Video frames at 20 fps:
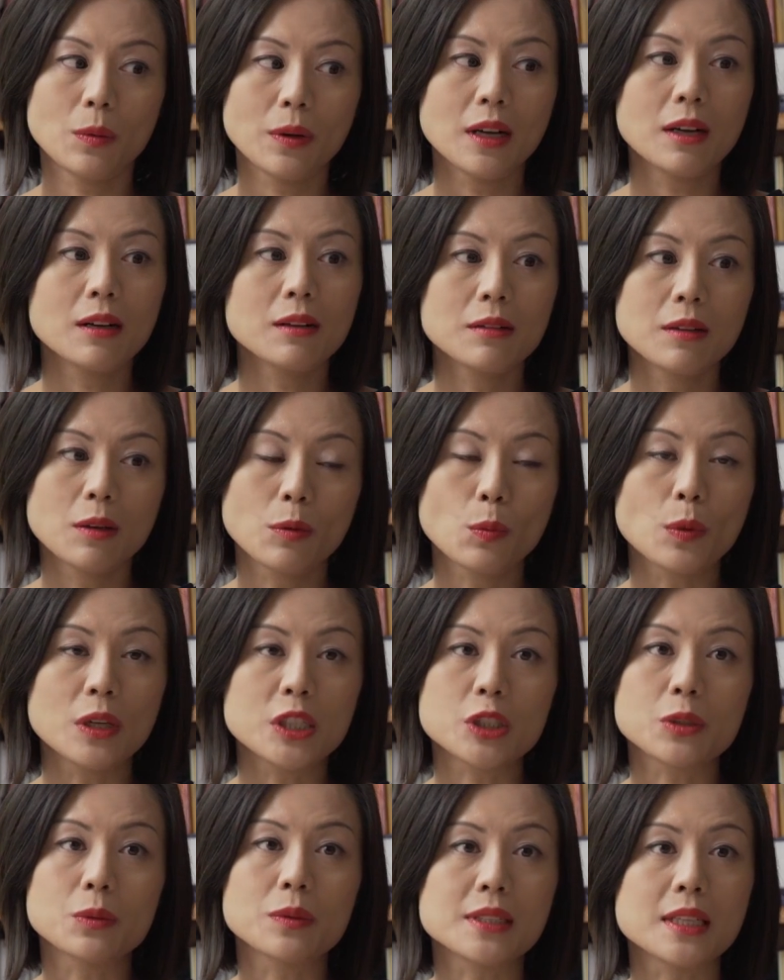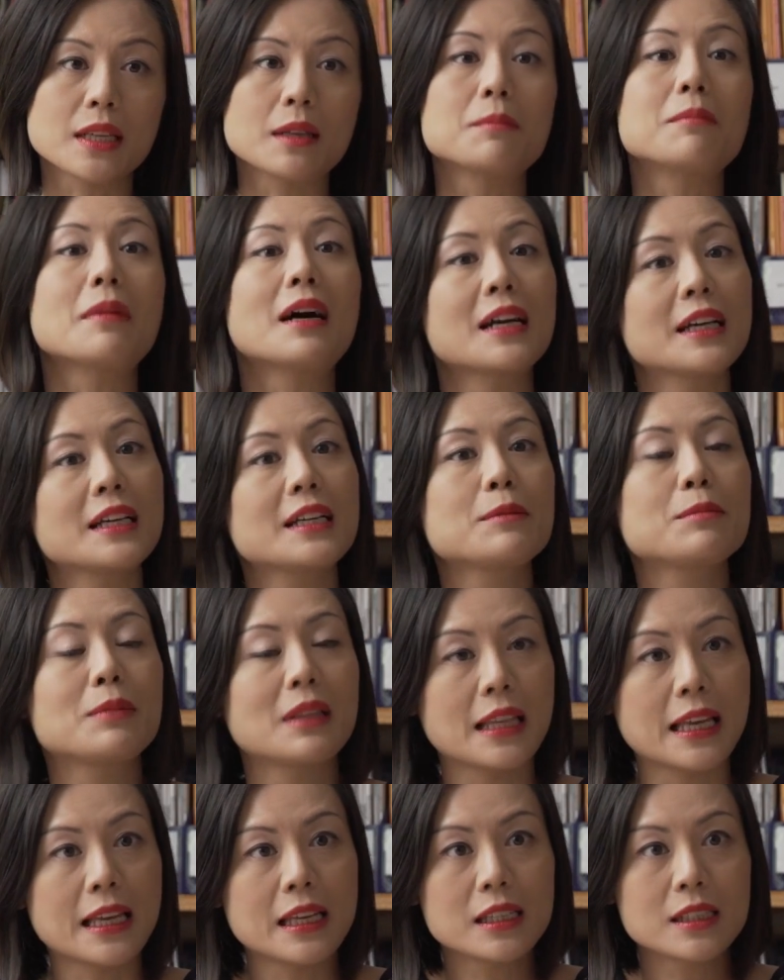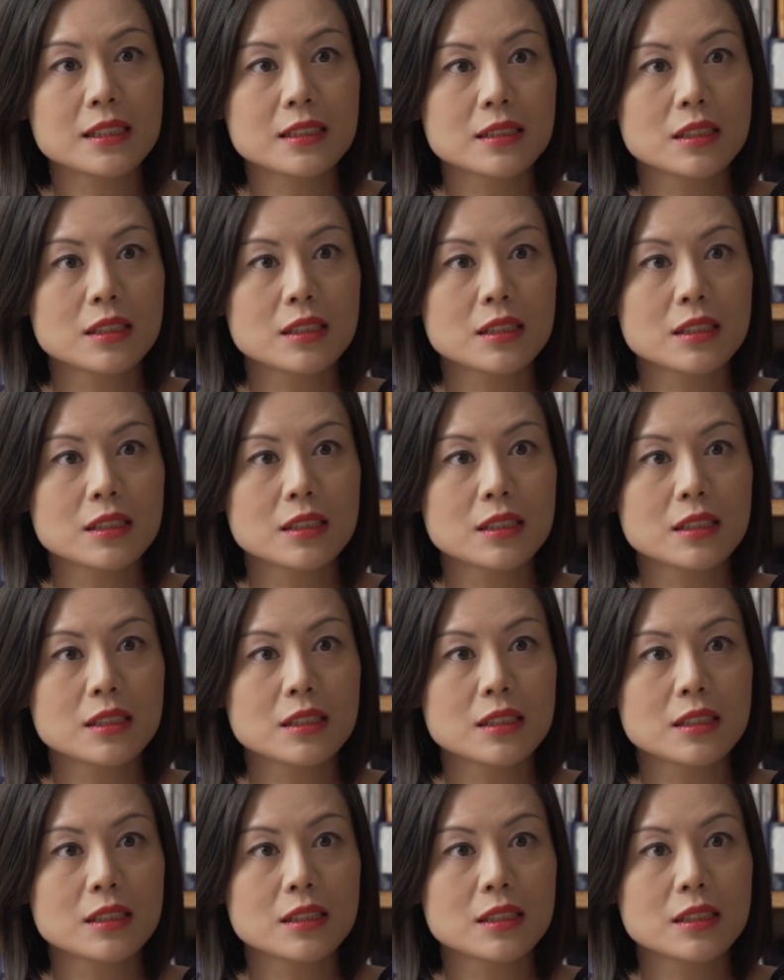The Case Mediation Center is the